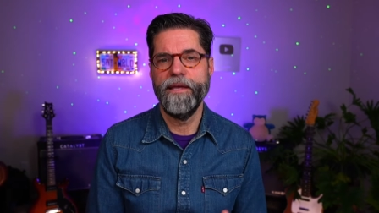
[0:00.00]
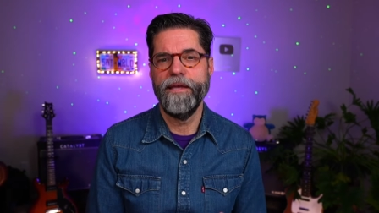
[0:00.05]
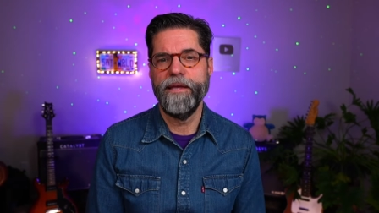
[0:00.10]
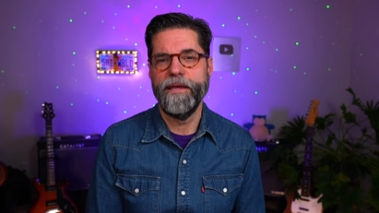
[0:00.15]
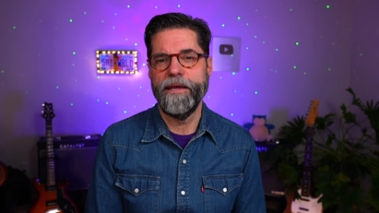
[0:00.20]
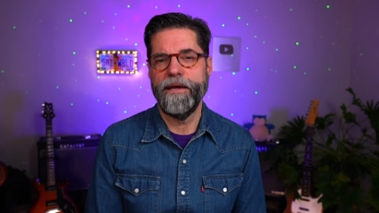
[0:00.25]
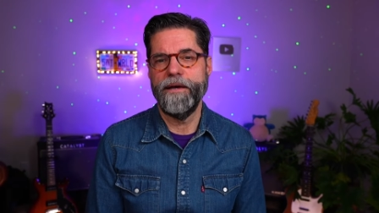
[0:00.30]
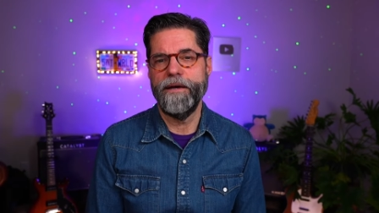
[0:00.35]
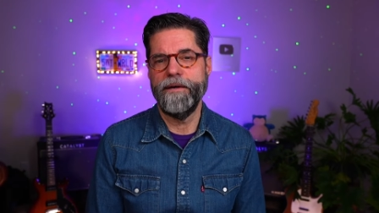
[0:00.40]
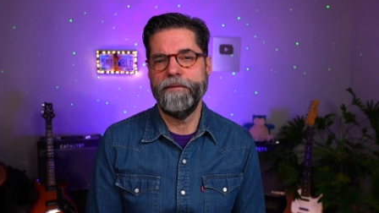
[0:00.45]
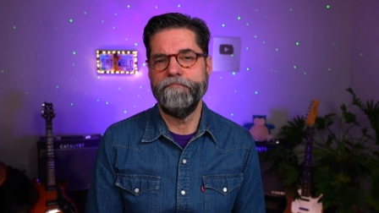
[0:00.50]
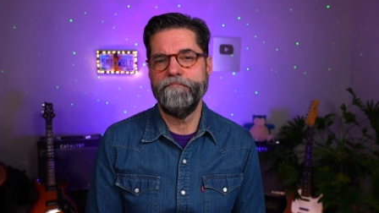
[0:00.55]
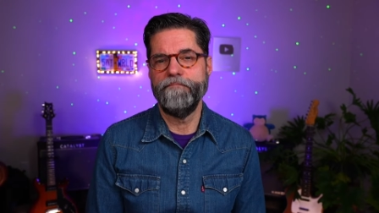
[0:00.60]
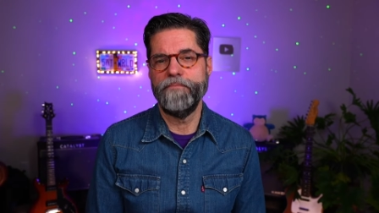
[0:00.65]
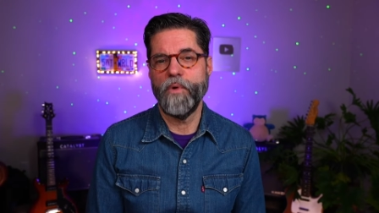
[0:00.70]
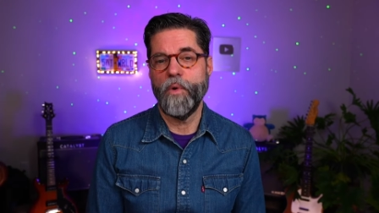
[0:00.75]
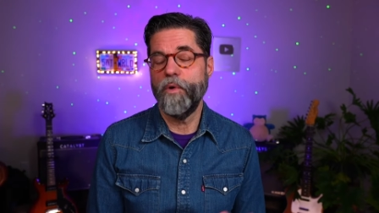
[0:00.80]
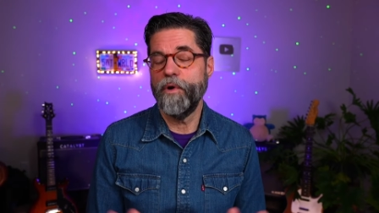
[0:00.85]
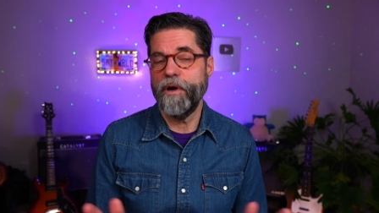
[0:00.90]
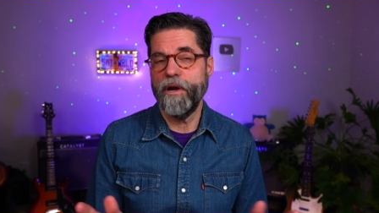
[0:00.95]

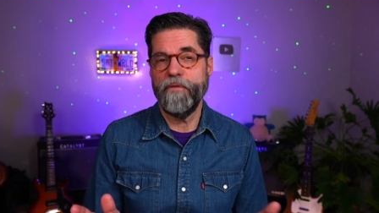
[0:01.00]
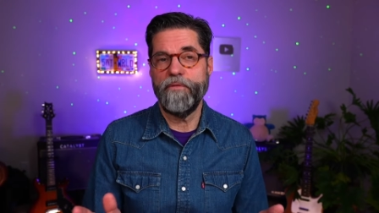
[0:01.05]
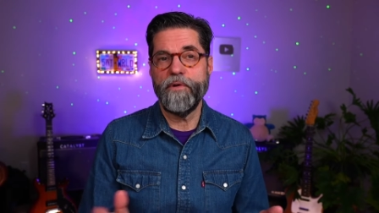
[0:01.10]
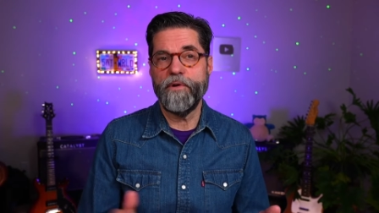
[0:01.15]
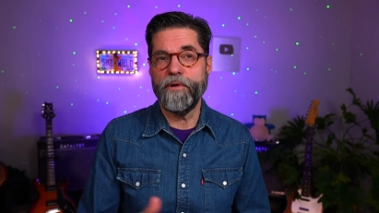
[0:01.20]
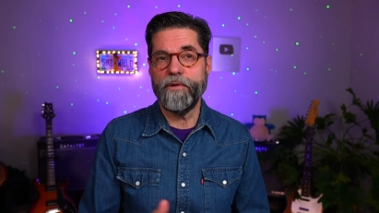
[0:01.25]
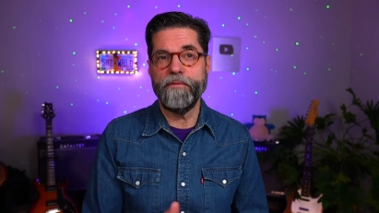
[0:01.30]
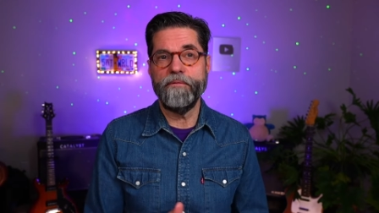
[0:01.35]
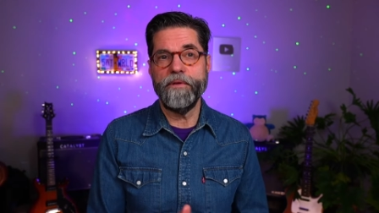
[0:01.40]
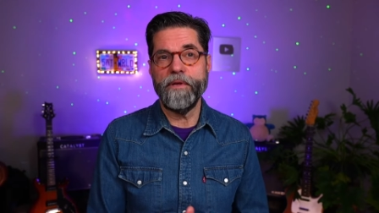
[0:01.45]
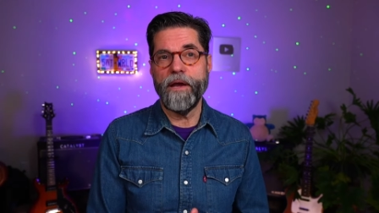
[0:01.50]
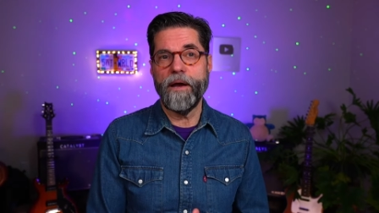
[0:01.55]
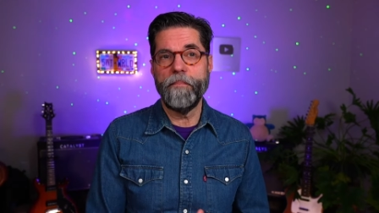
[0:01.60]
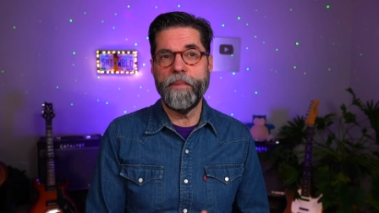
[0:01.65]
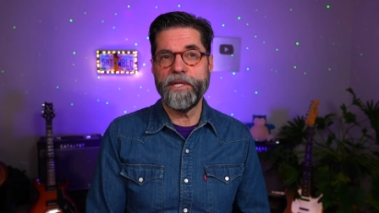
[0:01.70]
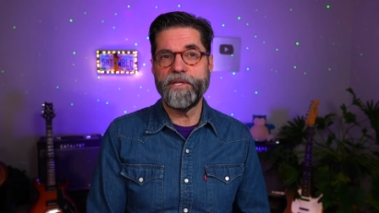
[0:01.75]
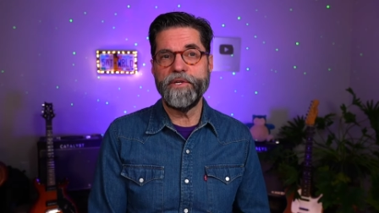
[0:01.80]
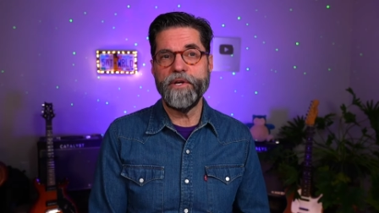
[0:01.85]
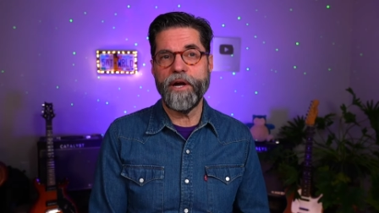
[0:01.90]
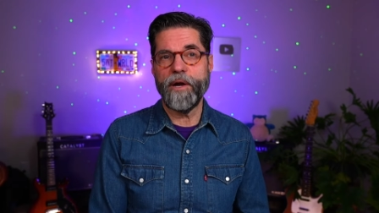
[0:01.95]
Or if you're a
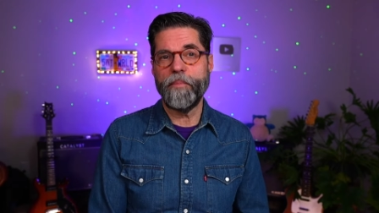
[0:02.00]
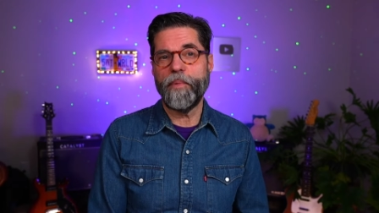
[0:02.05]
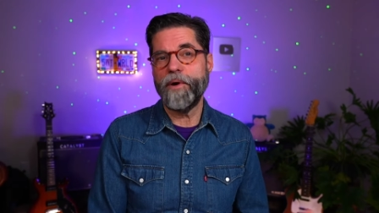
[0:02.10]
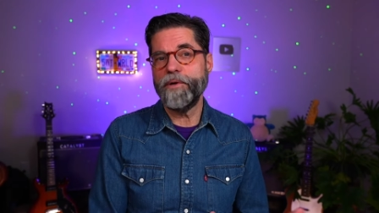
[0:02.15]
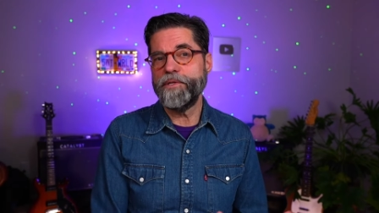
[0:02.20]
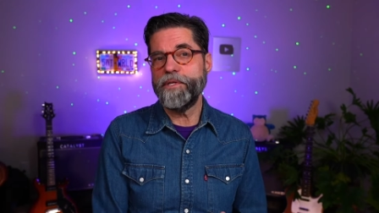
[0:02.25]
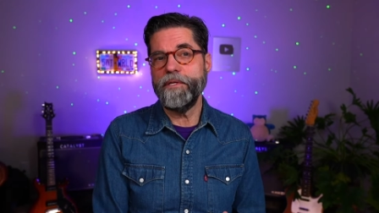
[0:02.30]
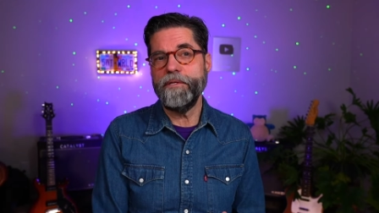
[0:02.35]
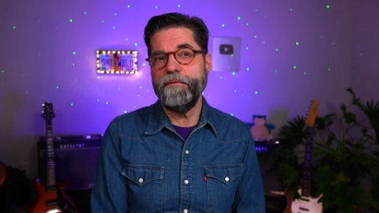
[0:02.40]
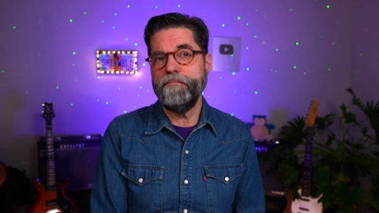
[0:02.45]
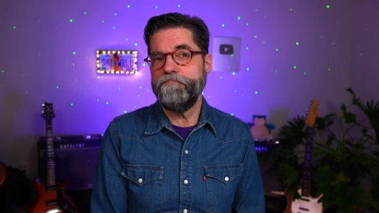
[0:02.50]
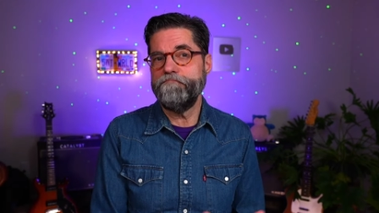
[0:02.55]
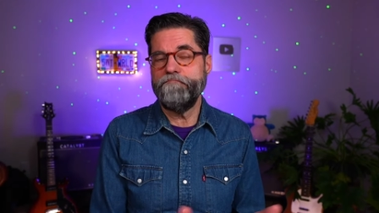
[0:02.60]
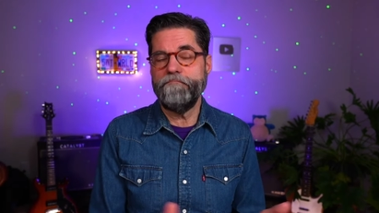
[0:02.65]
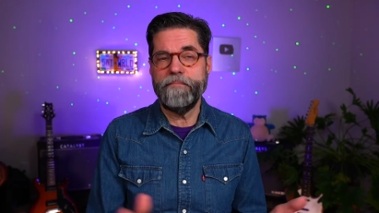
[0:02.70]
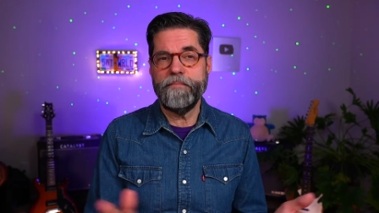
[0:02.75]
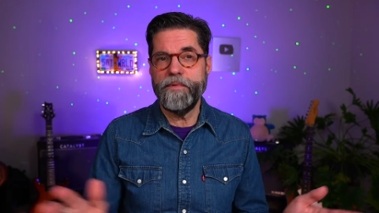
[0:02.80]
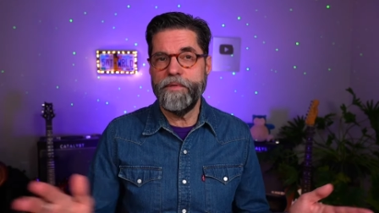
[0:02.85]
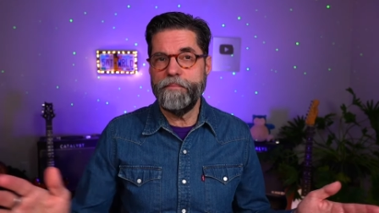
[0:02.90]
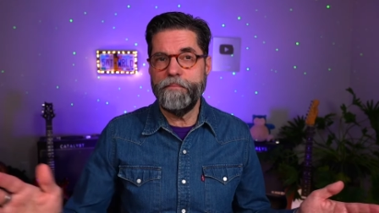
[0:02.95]
much younger person,
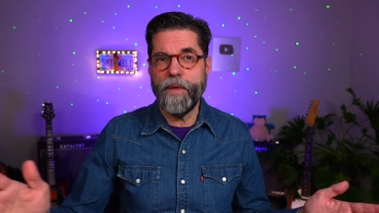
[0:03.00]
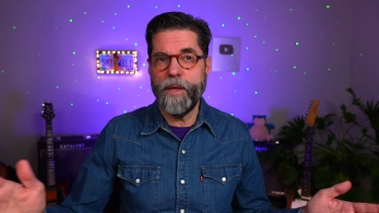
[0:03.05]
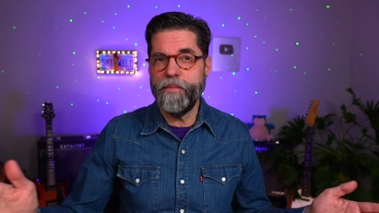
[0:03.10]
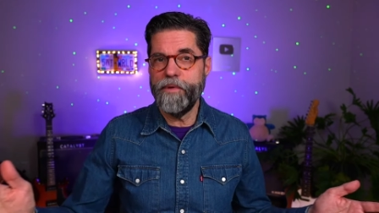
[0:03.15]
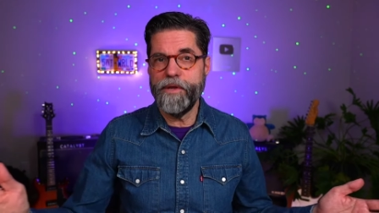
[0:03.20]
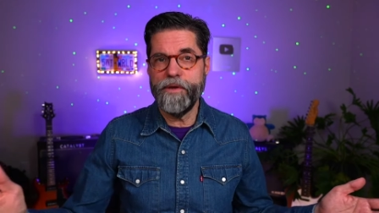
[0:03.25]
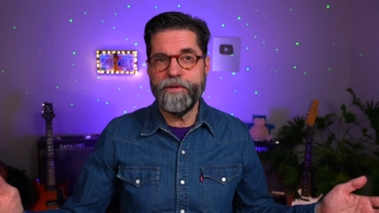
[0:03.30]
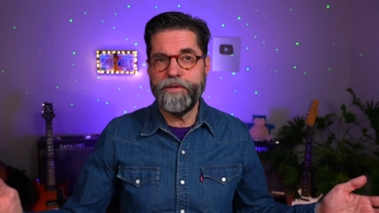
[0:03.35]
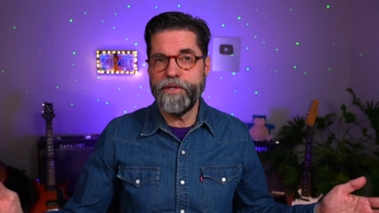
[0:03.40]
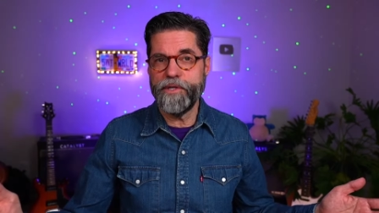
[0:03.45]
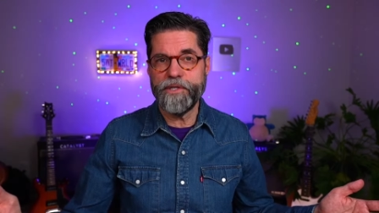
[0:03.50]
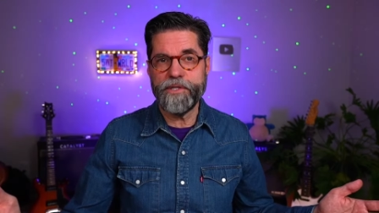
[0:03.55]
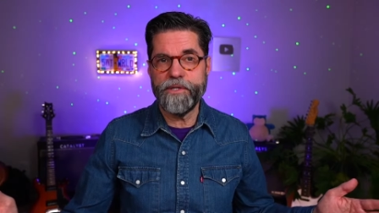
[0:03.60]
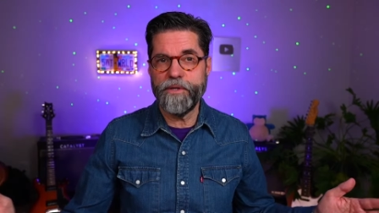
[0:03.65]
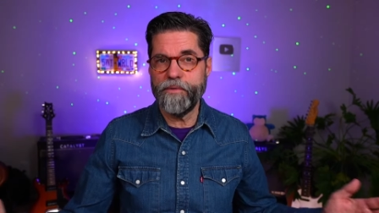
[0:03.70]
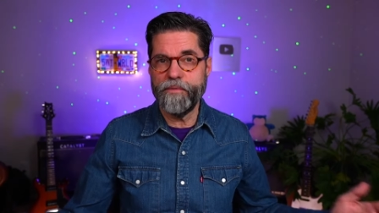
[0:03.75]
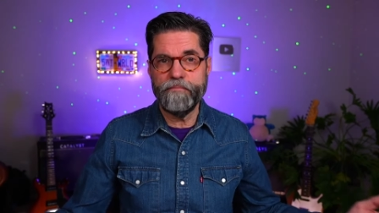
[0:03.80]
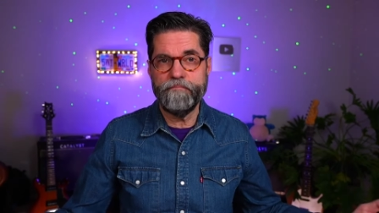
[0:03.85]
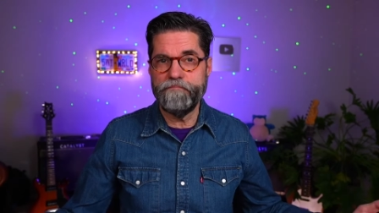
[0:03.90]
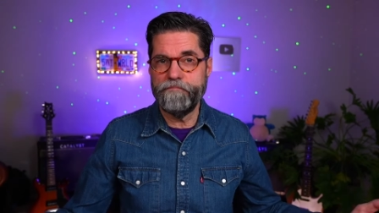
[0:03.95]
maybe you're just
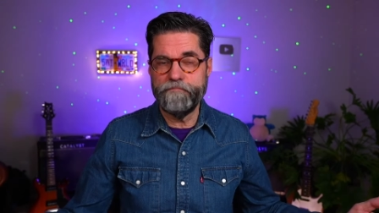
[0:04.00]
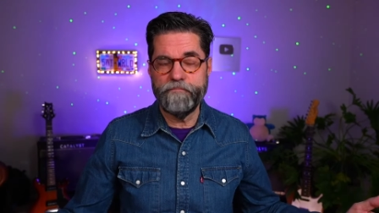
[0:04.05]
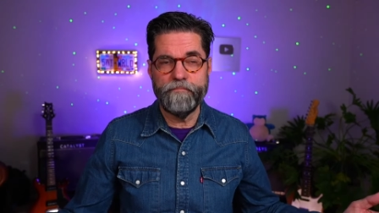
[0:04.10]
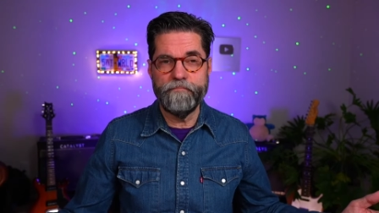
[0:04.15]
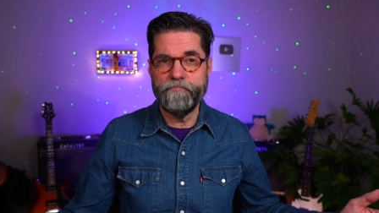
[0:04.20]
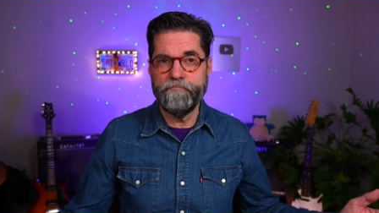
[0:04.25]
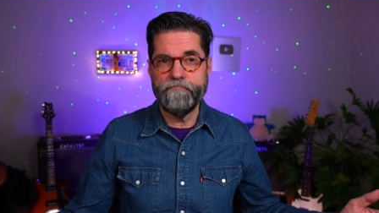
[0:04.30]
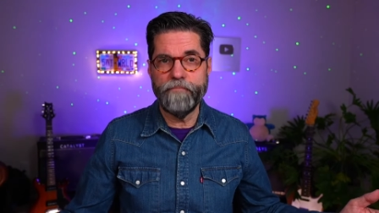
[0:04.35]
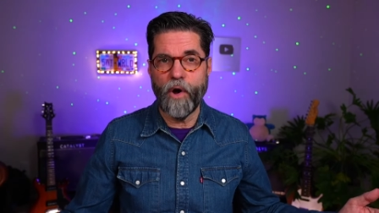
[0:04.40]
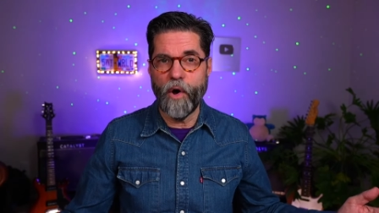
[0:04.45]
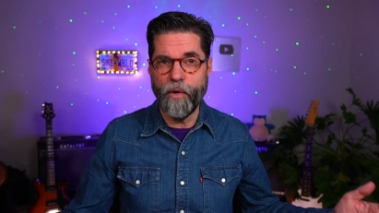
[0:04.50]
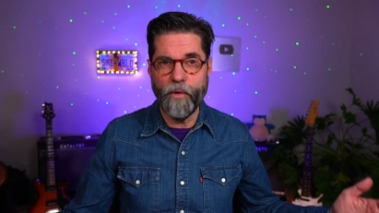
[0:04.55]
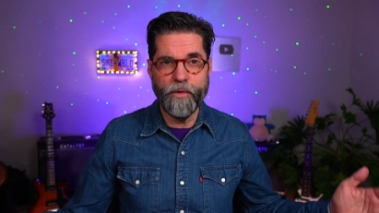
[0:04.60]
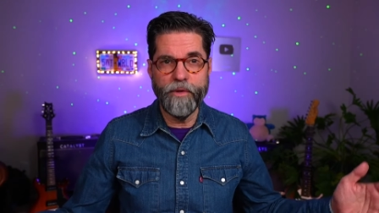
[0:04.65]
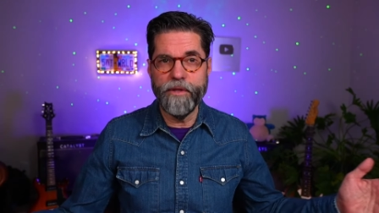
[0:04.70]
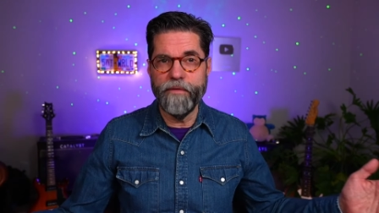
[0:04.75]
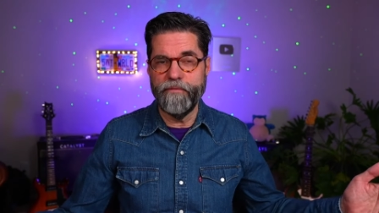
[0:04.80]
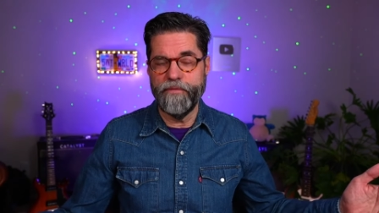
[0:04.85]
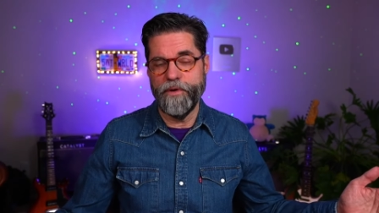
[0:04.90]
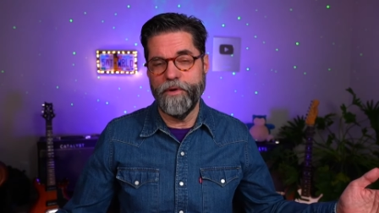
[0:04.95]
the
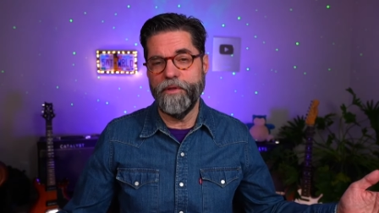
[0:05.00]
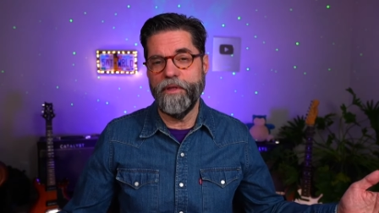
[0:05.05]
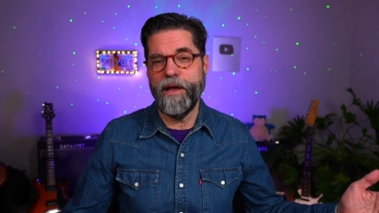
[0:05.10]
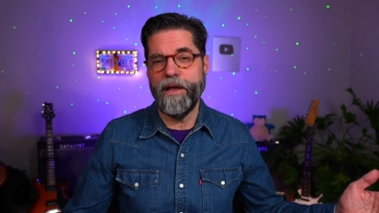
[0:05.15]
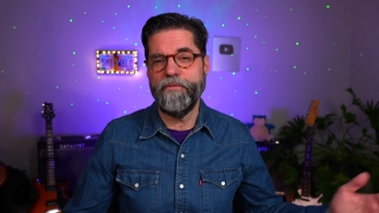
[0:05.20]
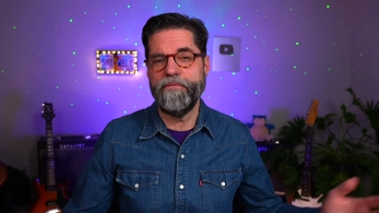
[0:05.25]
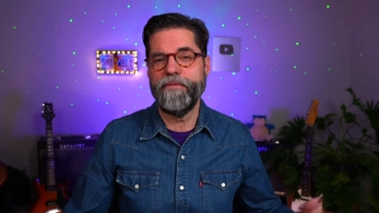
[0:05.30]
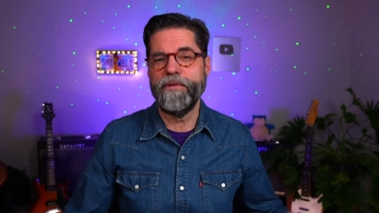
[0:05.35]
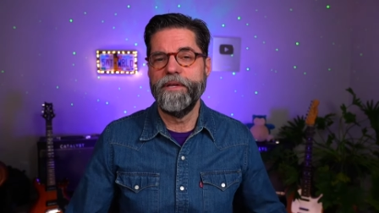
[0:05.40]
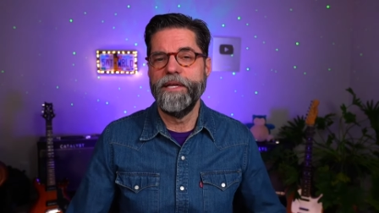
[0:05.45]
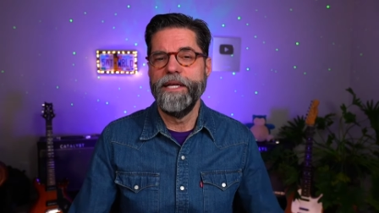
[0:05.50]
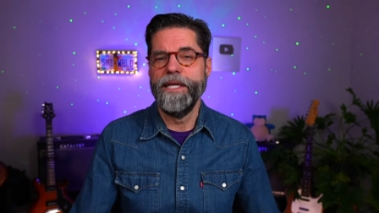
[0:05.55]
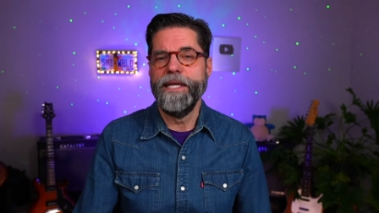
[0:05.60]
whole of your life.